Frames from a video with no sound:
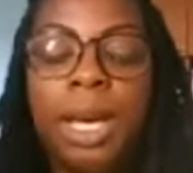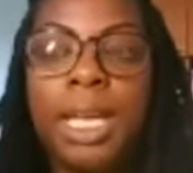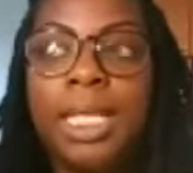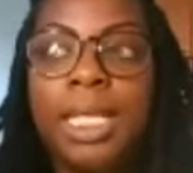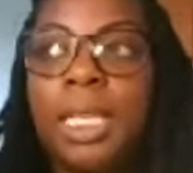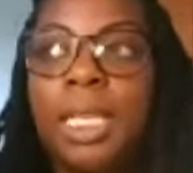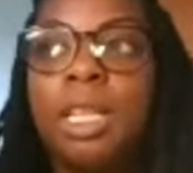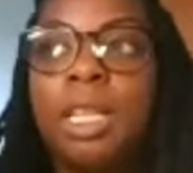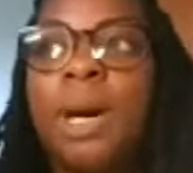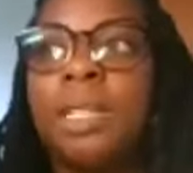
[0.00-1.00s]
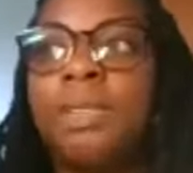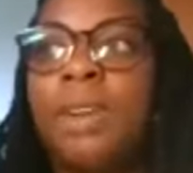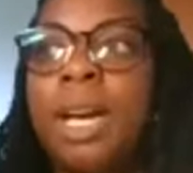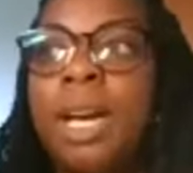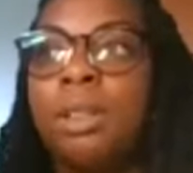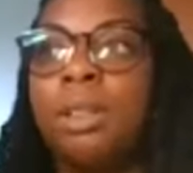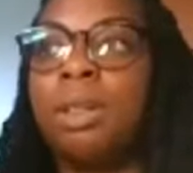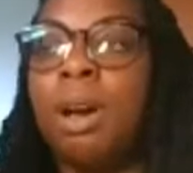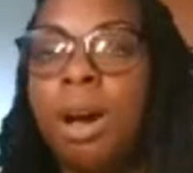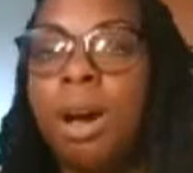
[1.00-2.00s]
isn't commodified or
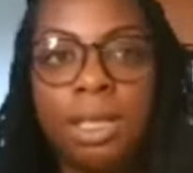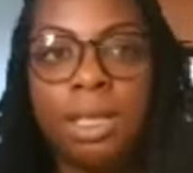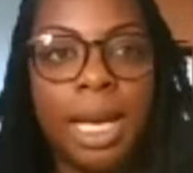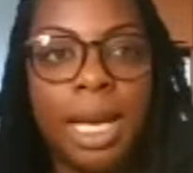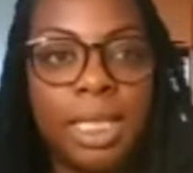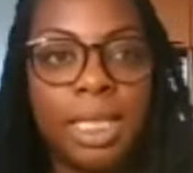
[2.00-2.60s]
colonized